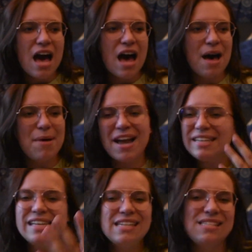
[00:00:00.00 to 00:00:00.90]
I
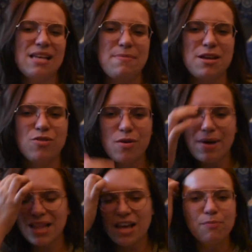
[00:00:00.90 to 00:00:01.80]
needed something new in
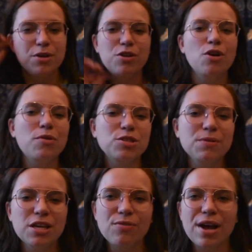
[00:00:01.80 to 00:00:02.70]
my life, but you know what's
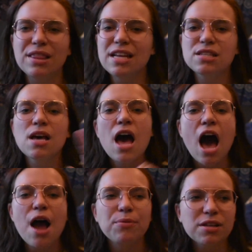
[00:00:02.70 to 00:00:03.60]
really great?
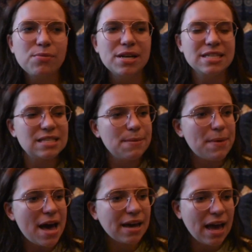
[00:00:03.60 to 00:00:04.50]
I really want to sit
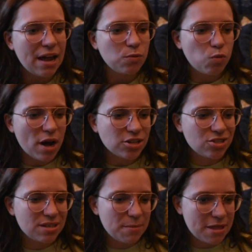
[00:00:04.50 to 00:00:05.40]
back and watch
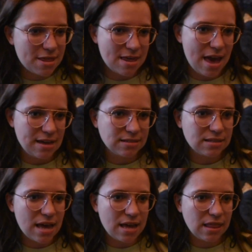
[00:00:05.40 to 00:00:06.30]
some of the things
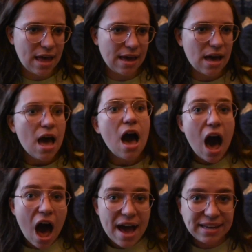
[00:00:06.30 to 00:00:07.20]
that like
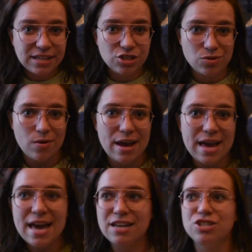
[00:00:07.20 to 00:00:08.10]
I
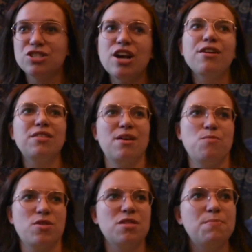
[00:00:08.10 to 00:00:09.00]
enjoy and share them
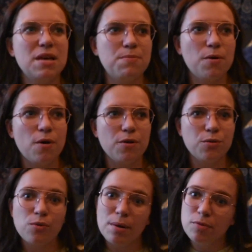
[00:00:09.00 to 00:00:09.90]
with the people
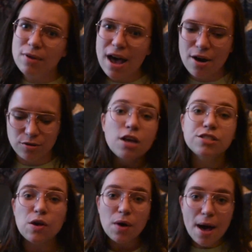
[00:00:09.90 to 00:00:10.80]
who I'm around.
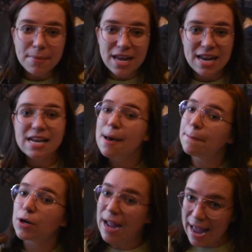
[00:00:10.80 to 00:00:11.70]
So coming in at
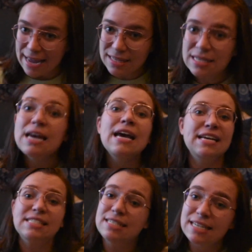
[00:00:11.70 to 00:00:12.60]
number 8
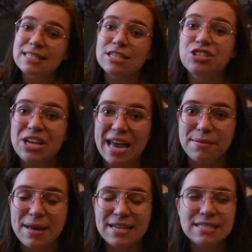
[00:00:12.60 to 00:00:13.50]
is
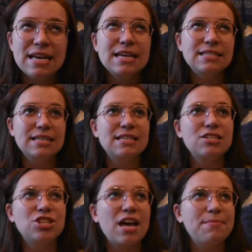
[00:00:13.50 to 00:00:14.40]
Disenchantment.
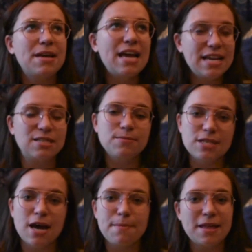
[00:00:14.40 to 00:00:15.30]
Disenchantment is
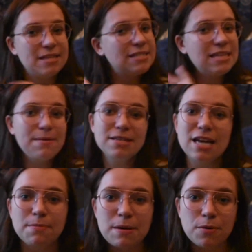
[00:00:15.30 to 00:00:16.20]
done by the same
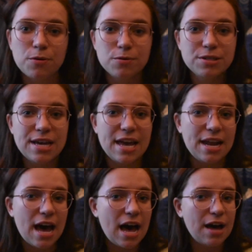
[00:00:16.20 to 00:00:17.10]
exact people who did
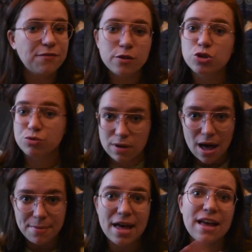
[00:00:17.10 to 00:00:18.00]

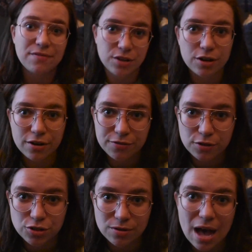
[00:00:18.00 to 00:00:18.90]
Futurama. If you're a
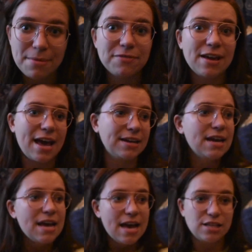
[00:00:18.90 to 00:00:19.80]
Futurama fan,
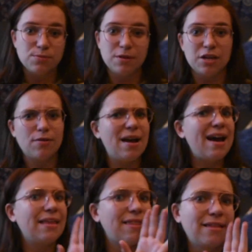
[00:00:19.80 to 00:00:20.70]
it's really great.
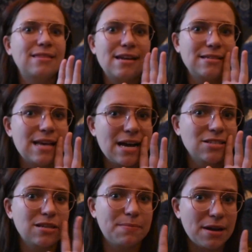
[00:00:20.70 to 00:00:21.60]
I think that it's
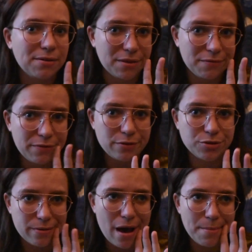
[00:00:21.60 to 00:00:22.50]
actually better than
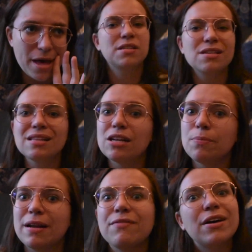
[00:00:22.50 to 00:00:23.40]
Futurama. It's a little
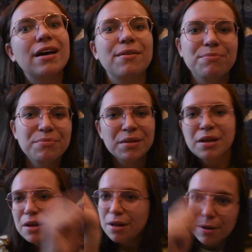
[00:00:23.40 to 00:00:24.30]
bit of a
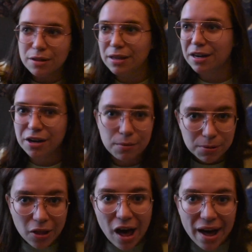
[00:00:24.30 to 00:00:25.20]
linear
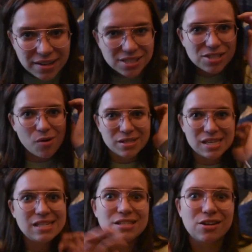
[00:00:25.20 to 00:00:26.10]
plot, so it's
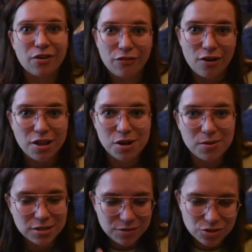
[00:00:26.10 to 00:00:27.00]
easier to follow,
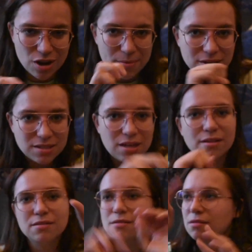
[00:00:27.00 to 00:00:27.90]
whereas Futurama is
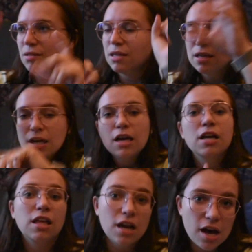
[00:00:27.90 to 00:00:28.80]

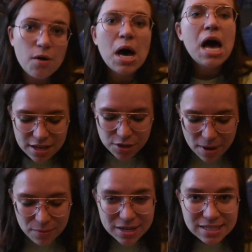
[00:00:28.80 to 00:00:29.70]
you
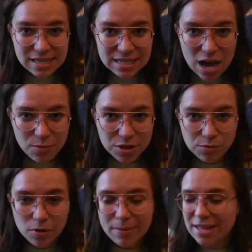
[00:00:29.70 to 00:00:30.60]
might want down with
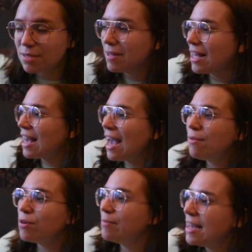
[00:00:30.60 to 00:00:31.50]
your roommates and be like, hey
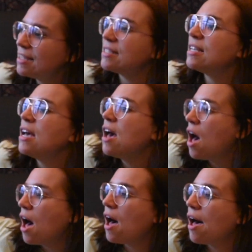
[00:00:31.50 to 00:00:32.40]
roommates,
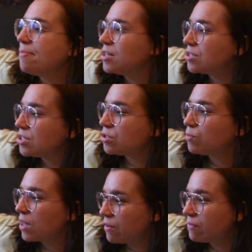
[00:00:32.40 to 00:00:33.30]
there's this
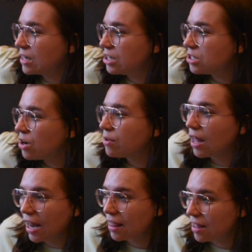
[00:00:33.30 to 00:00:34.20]
really funny show
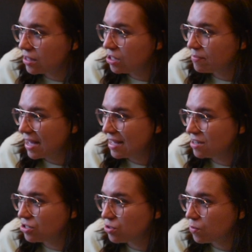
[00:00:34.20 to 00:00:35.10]
that I think you might
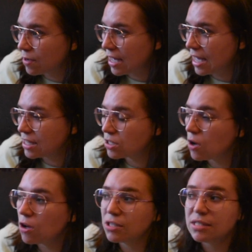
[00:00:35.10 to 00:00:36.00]
enjoy. It's
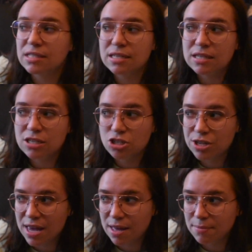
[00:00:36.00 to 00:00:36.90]
called
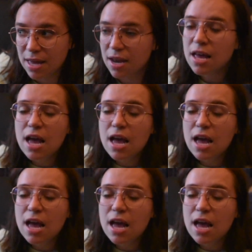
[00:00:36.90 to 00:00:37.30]
Disenchantment.